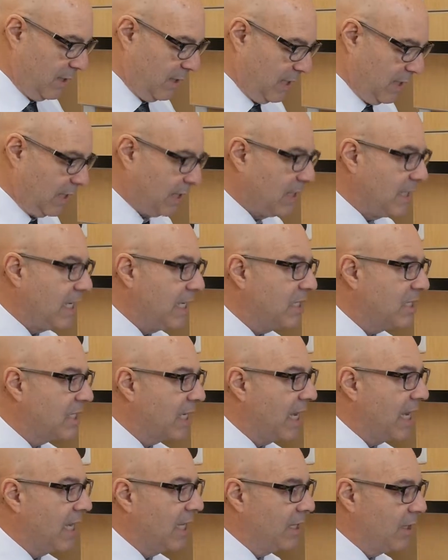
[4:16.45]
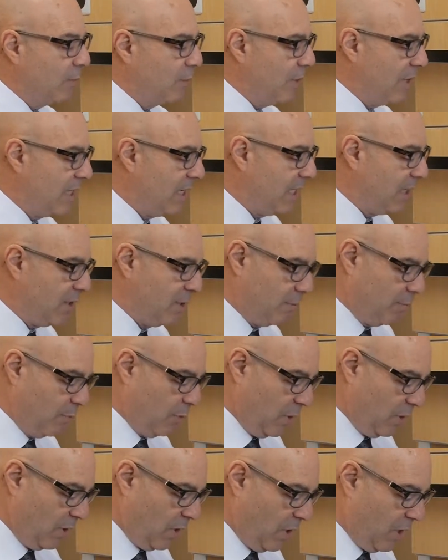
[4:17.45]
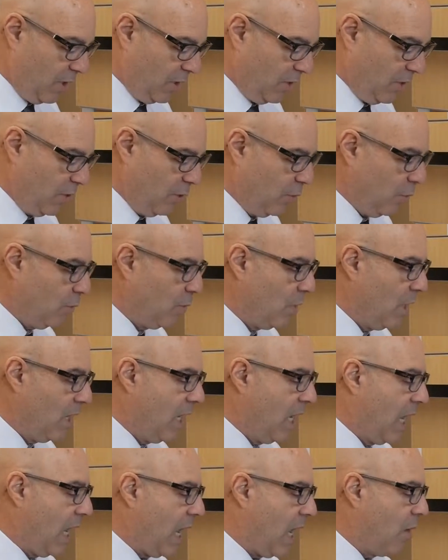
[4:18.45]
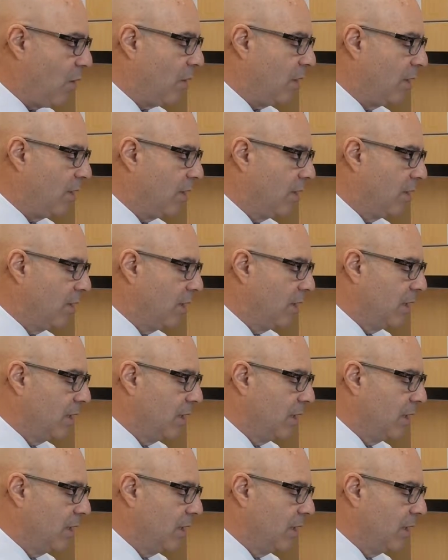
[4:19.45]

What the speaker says: TScan that we need to put onto our